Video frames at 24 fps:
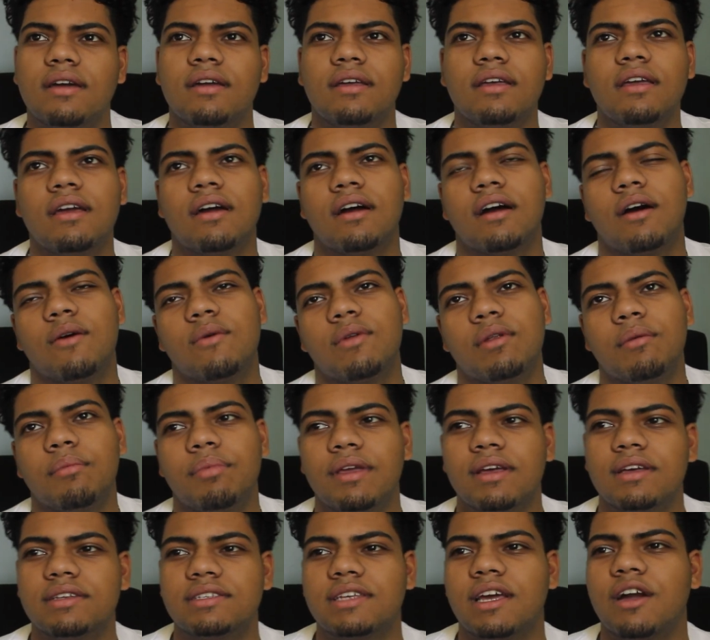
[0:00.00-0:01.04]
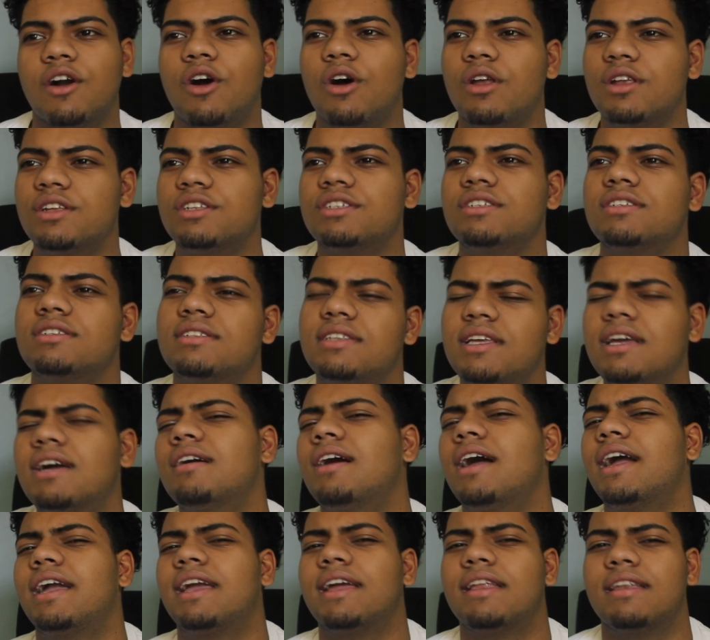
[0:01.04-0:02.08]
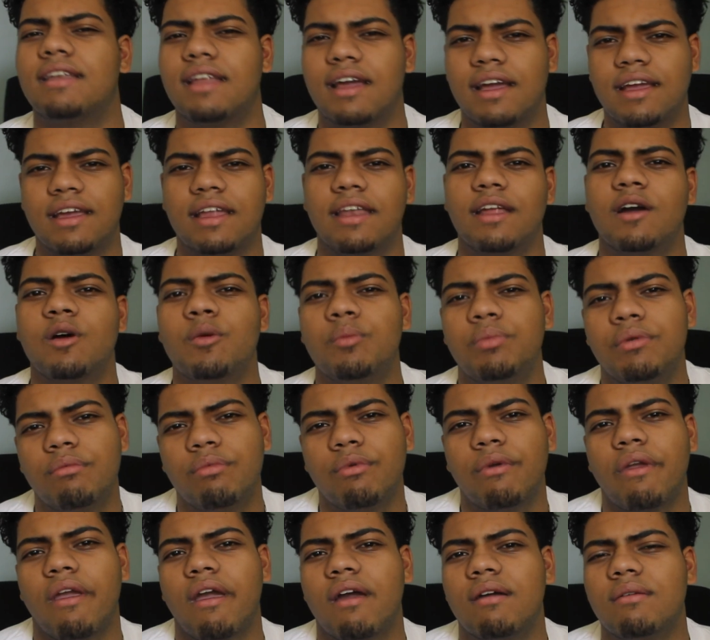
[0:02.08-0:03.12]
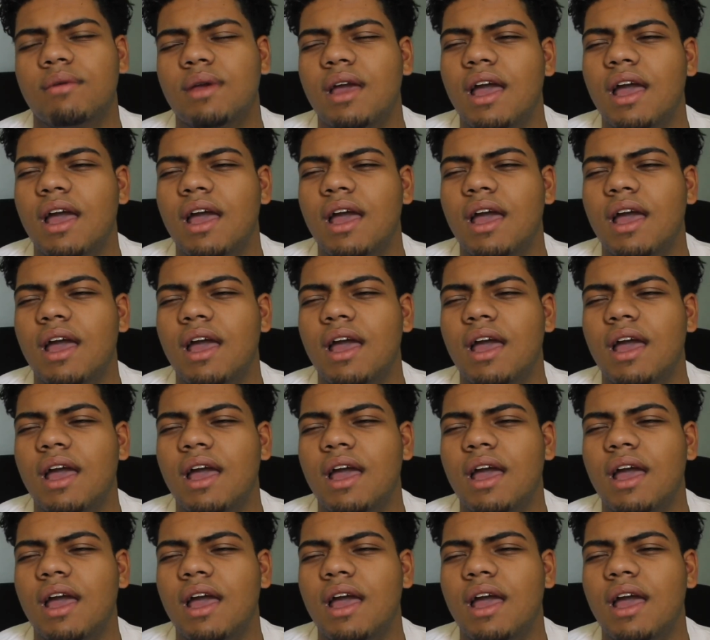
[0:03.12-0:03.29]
Yeah, I wanna be a psychologist. Yeah, I can help you. Yeah.